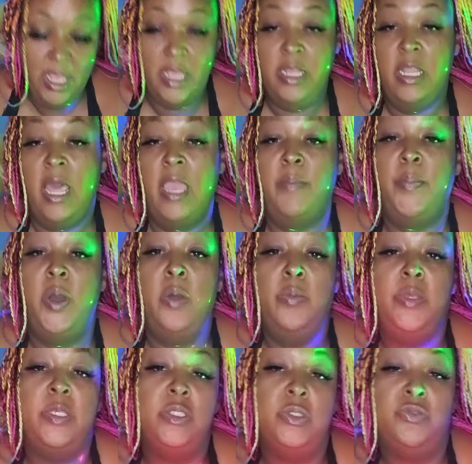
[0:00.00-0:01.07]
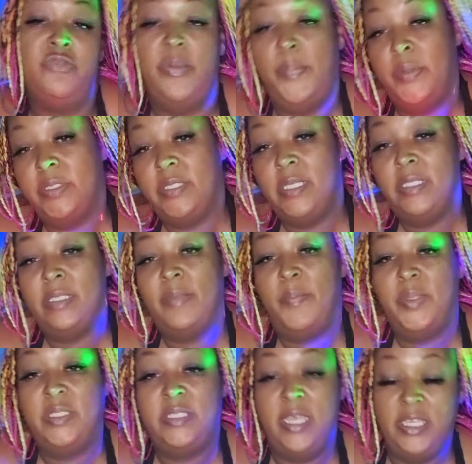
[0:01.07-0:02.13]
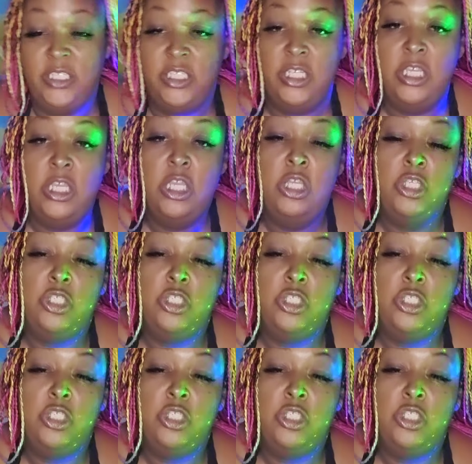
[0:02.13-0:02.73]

And, like, pumpkins is, represents a protection.